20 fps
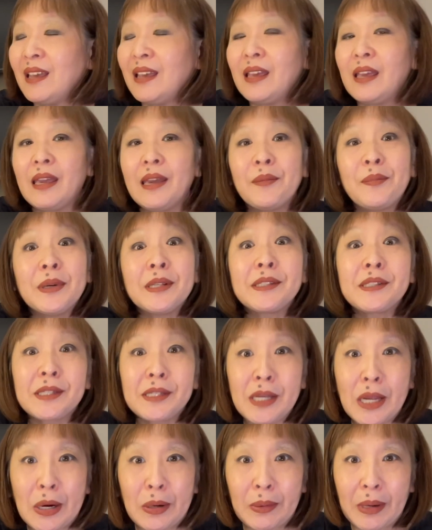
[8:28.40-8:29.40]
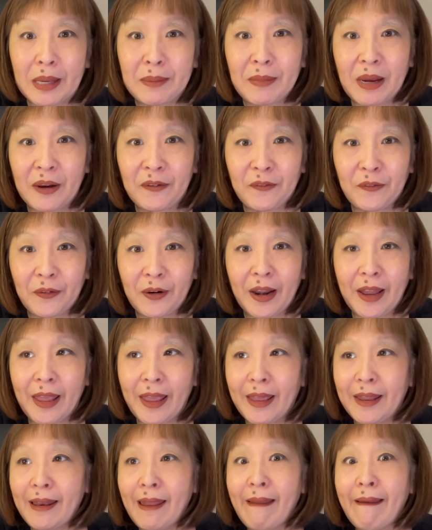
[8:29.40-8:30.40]
It was snowing, my
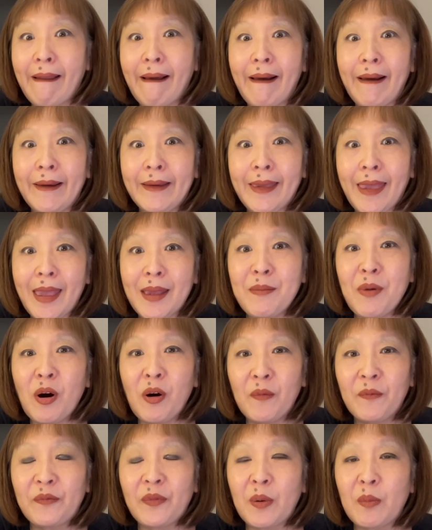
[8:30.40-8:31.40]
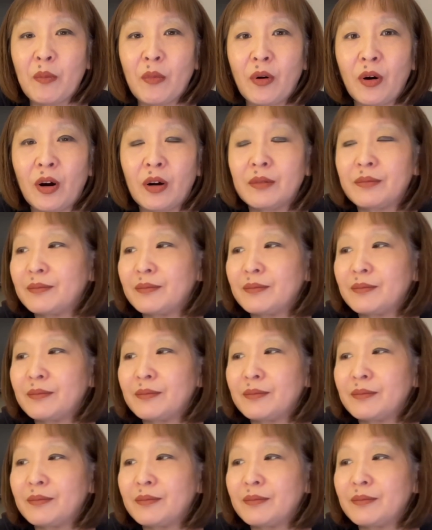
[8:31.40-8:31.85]
friend, and I came home from work.